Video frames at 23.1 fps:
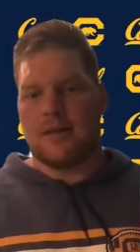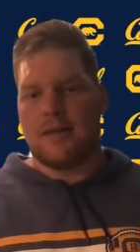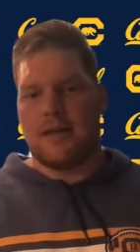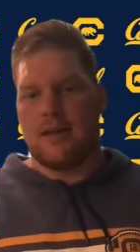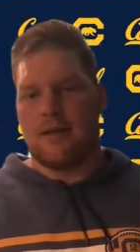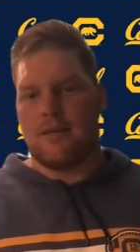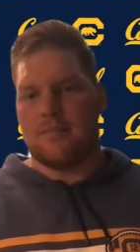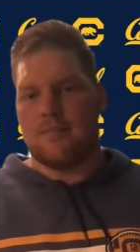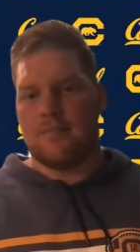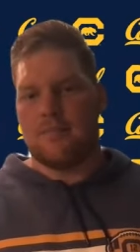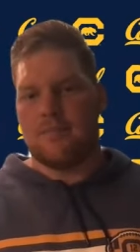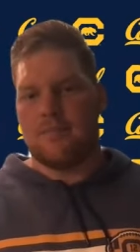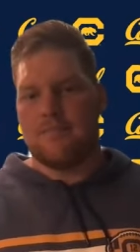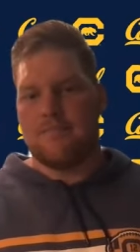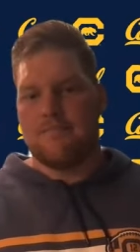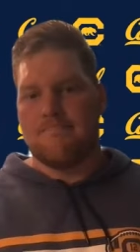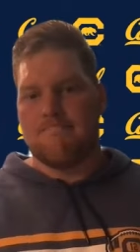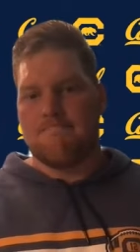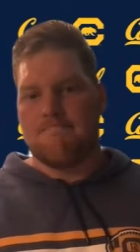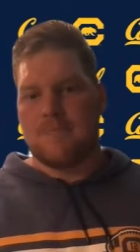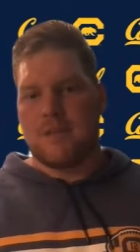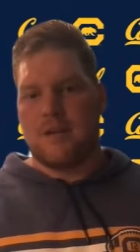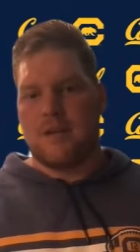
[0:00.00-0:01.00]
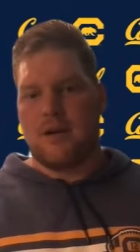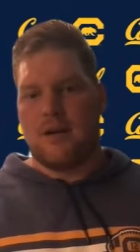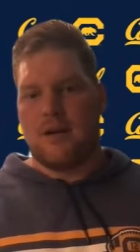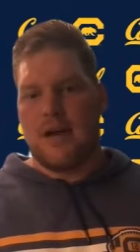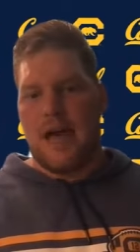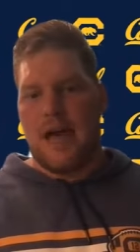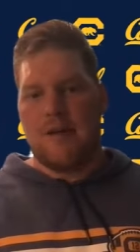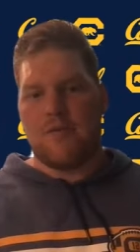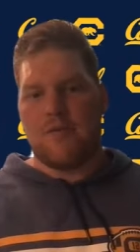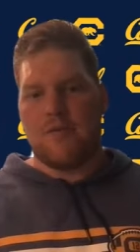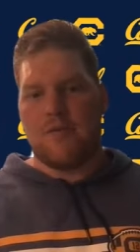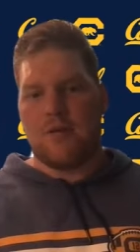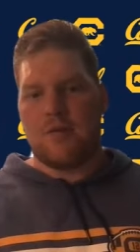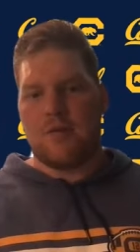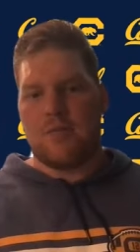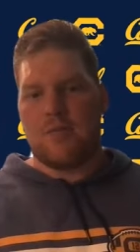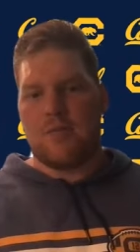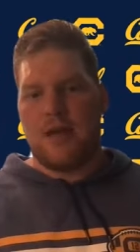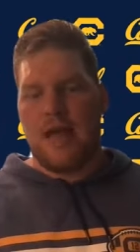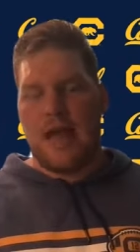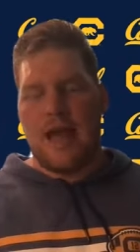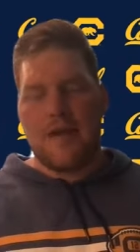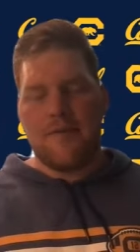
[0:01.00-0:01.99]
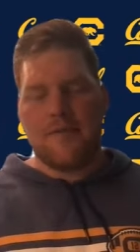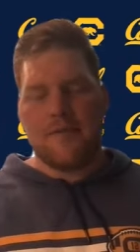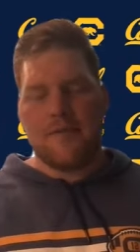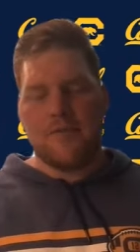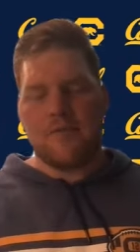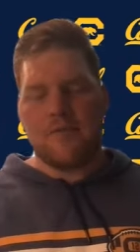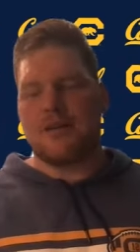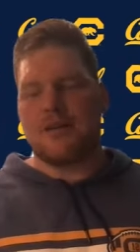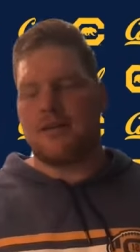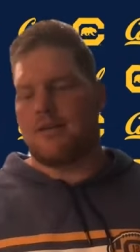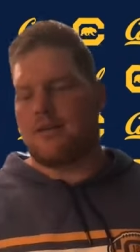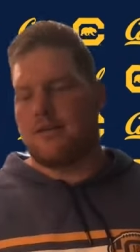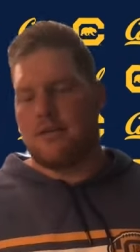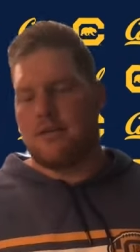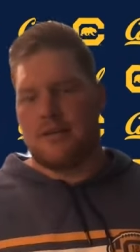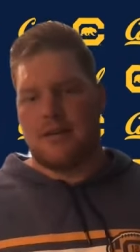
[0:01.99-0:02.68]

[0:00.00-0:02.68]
Um, you know, everyone, everyone,